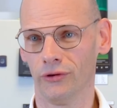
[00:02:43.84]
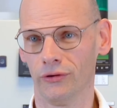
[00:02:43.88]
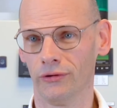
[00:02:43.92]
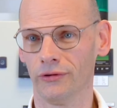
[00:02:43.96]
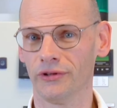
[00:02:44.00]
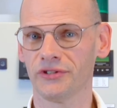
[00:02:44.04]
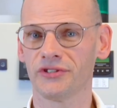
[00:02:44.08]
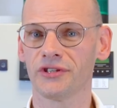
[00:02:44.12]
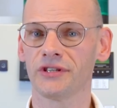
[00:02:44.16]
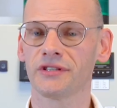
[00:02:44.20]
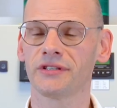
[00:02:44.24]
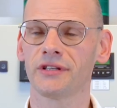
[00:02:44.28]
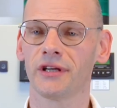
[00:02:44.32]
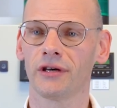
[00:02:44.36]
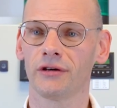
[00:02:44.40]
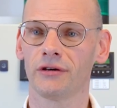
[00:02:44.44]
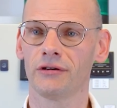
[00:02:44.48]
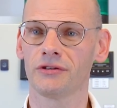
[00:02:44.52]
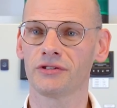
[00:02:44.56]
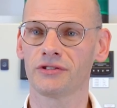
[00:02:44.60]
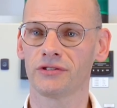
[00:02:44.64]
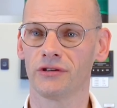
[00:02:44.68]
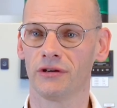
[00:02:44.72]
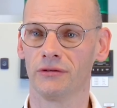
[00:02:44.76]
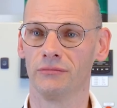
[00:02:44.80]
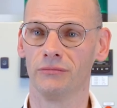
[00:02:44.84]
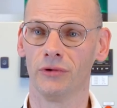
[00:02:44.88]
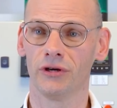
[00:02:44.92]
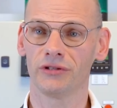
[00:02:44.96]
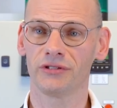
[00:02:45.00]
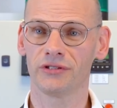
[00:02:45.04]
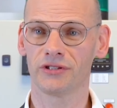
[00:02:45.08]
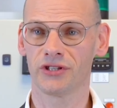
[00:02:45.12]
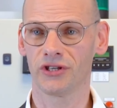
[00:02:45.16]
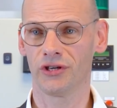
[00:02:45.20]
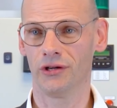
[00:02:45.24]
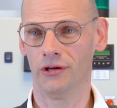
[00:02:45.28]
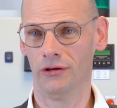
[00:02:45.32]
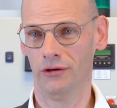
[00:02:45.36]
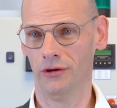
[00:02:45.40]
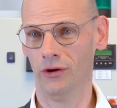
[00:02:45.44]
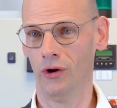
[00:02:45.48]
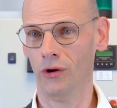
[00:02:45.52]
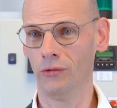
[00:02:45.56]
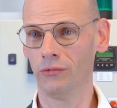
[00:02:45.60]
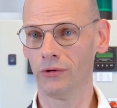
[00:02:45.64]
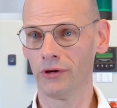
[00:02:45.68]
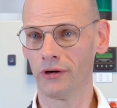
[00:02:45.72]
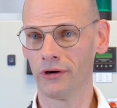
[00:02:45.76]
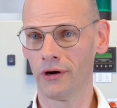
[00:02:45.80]
your logistic costs are much
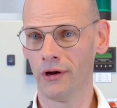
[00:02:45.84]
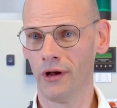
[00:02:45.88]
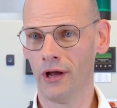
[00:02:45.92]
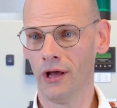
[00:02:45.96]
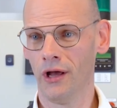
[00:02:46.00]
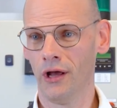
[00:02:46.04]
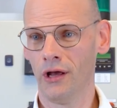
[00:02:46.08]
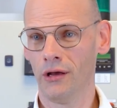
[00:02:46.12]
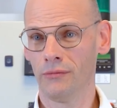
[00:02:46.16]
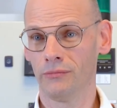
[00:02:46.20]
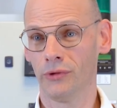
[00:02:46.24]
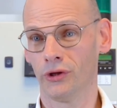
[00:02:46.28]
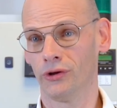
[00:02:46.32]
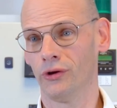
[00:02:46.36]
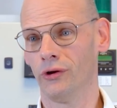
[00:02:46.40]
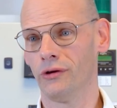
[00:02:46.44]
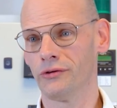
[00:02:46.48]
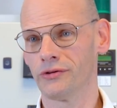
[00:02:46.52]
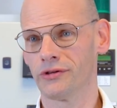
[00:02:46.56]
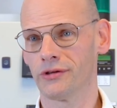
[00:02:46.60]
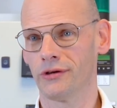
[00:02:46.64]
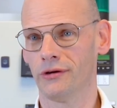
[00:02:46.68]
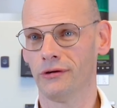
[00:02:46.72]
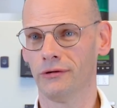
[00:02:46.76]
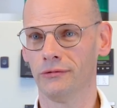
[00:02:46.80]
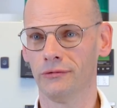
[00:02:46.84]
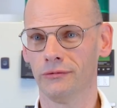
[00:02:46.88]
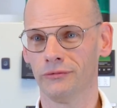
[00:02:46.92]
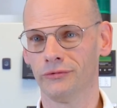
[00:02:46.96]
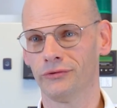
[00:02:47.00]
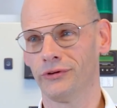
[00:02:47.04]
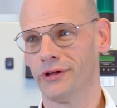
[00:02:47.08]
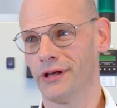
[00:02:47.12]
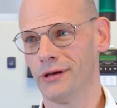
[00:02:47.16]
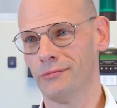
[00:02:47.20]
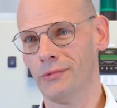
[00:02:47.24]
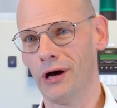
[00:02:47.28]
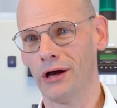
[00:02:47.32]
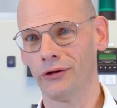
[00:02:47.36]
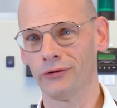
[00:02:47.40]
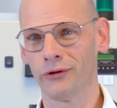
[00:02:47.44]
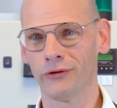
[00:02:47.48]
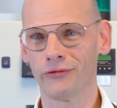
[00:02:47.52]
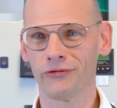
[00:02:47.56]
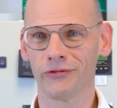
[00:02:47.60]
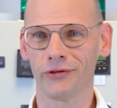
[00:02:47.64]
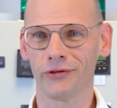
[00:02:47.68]
lower but also the amount of